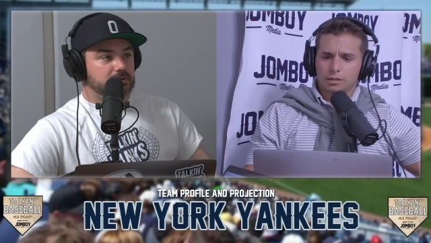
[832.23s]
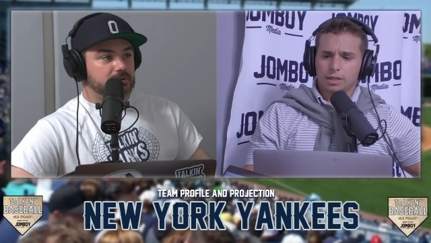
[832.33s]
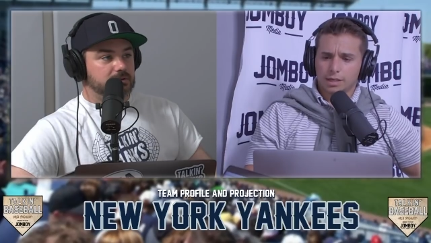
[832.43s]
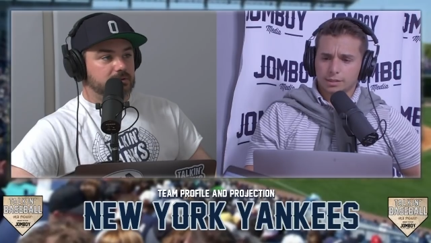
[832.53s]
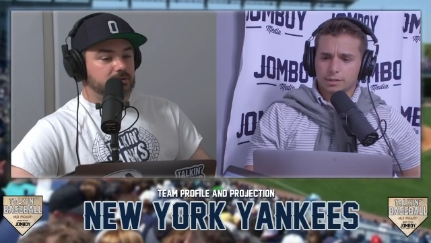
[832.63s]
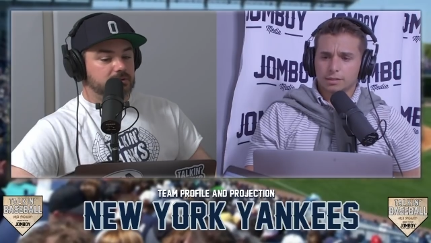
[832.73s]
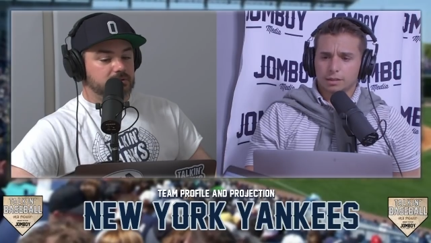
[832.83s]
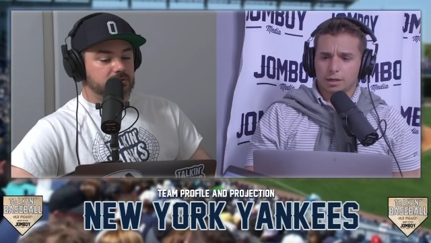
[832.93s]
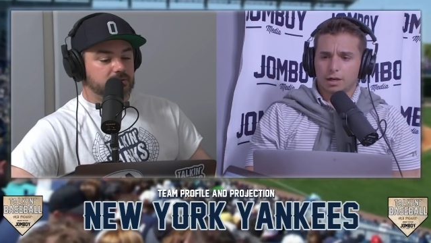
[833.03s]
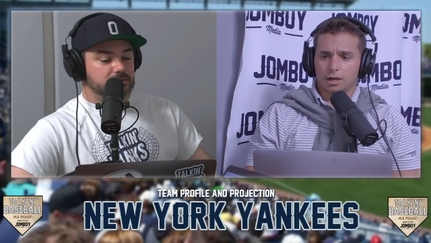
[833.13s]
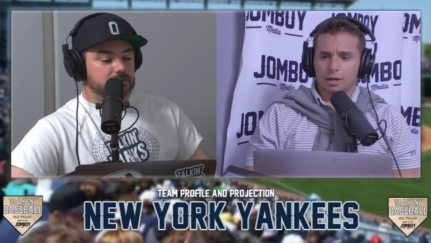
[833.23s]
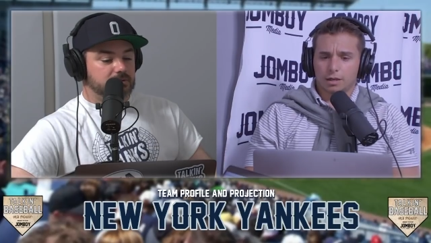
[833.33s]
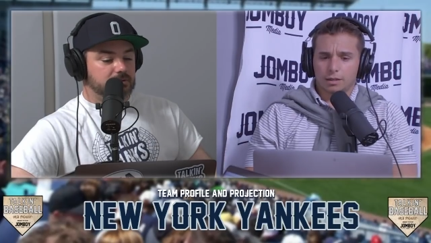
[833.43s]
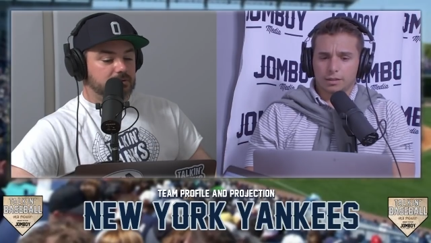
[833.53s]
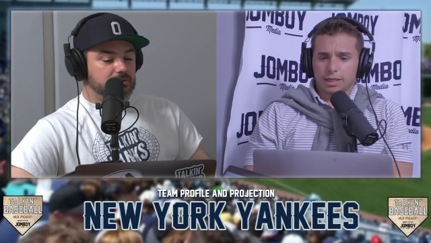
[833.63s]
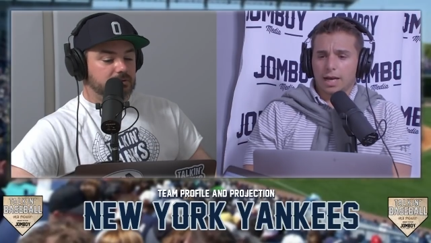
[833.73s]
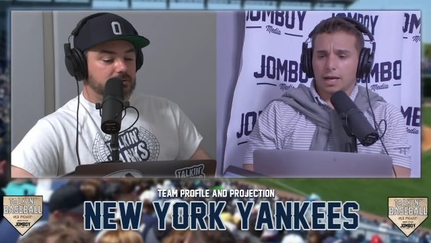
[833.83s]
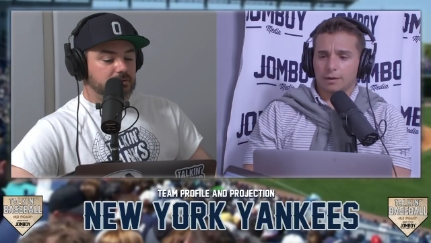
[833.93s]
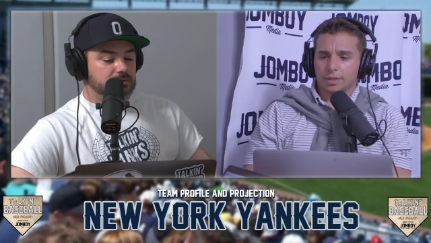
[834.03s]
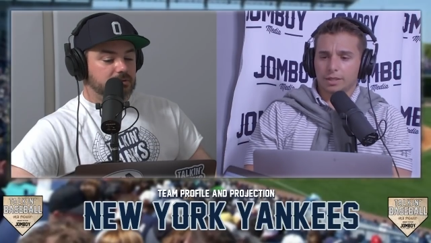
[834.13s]
Speaker 1: Yes, uh,
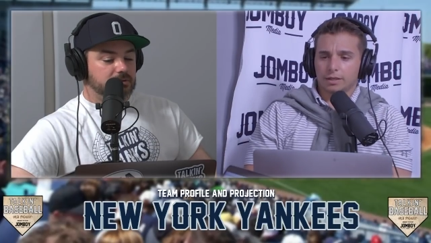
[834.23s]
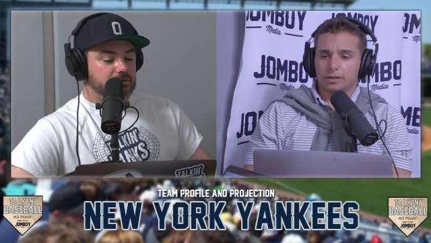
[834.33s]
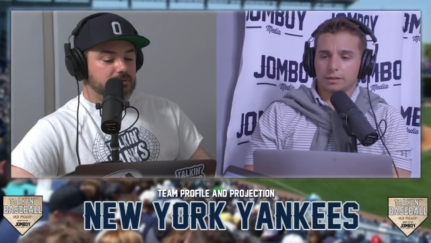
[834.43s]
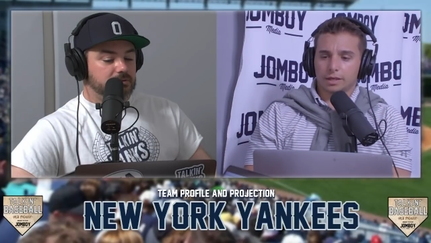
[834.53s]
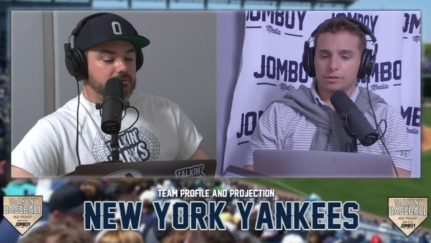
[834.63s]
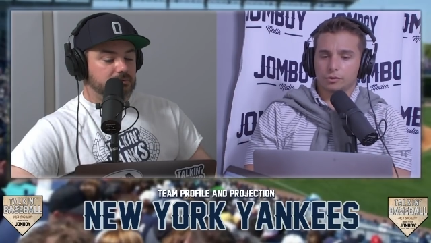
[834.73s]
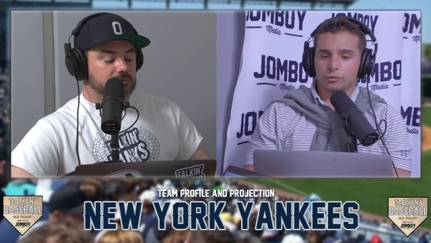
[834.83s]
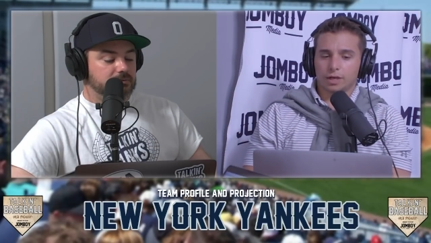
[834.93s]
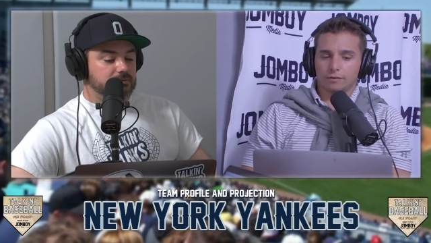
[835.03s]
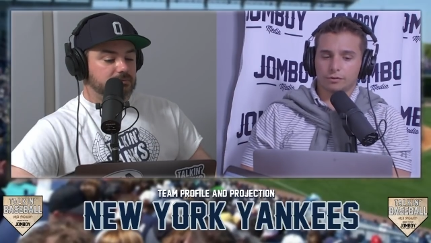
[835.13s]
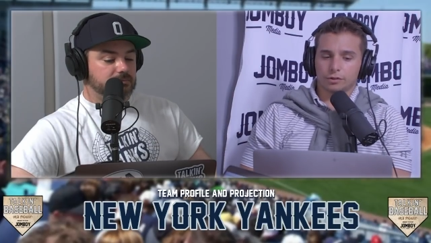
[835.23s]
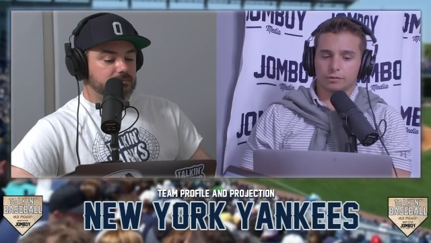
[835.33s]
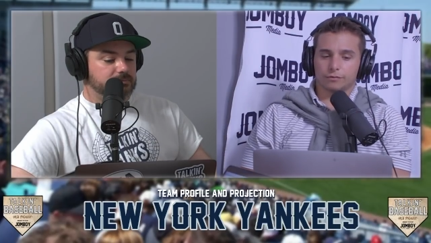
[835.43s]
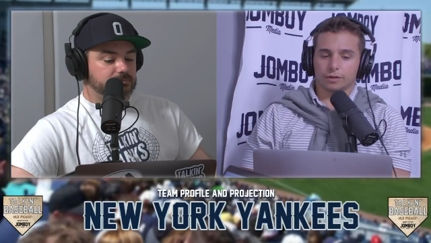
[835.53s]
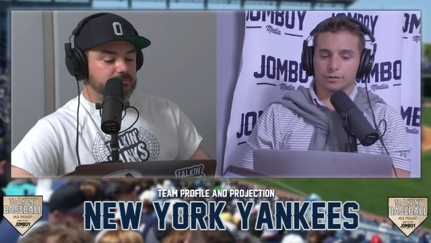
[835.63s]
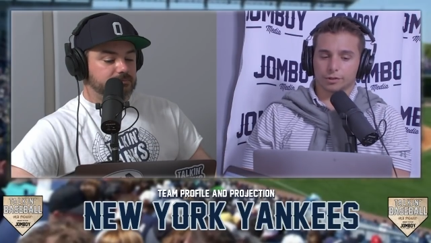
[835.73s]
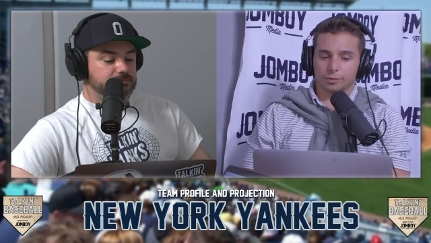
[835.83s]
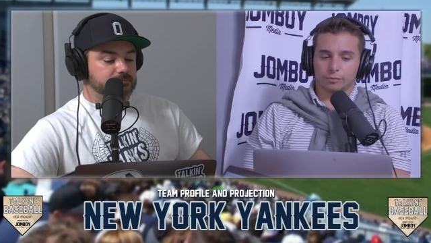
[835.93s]
yeah, and I mean, they do have good defenders.